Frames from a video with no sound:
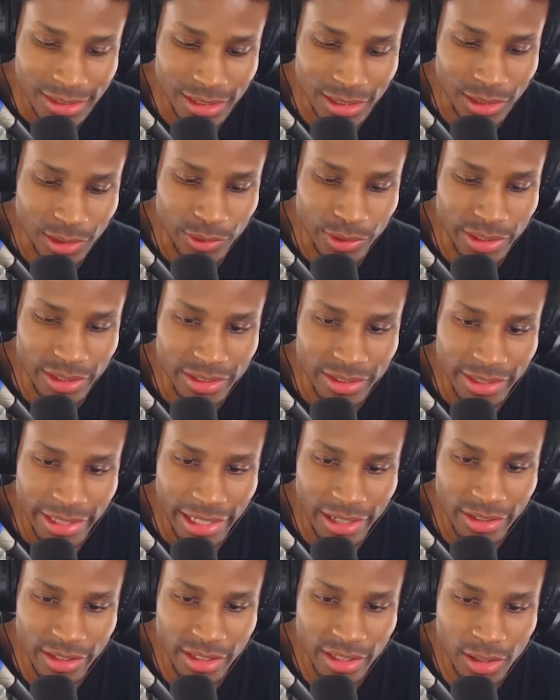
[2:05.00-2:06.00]
Good lord.
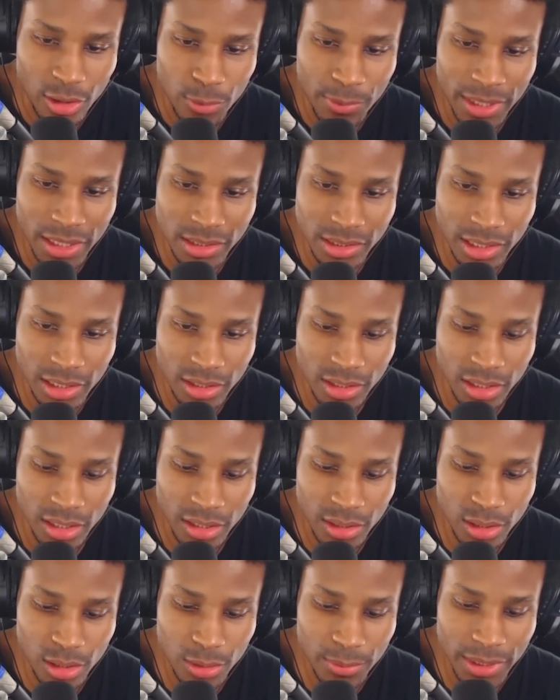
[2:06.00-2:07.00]
Heal the homies. Heal the
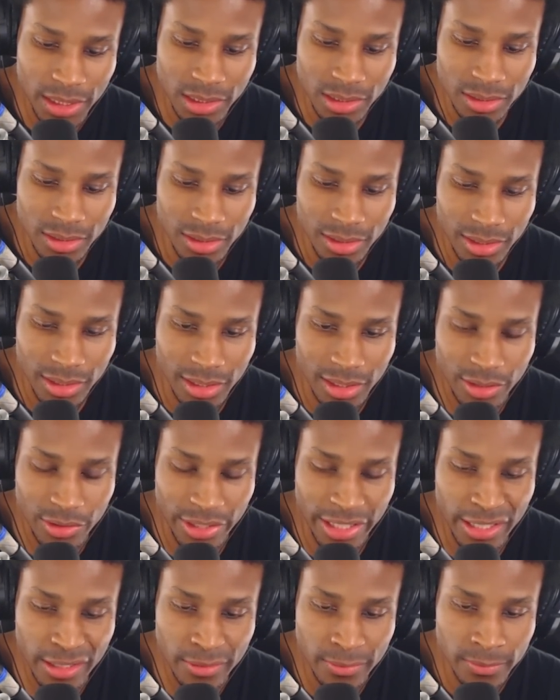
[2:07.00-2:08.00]
other homies. Get a
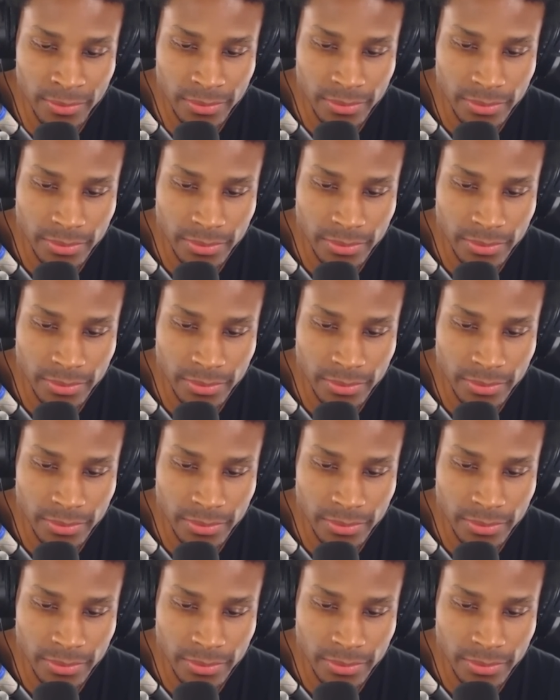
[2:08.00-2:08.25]
green.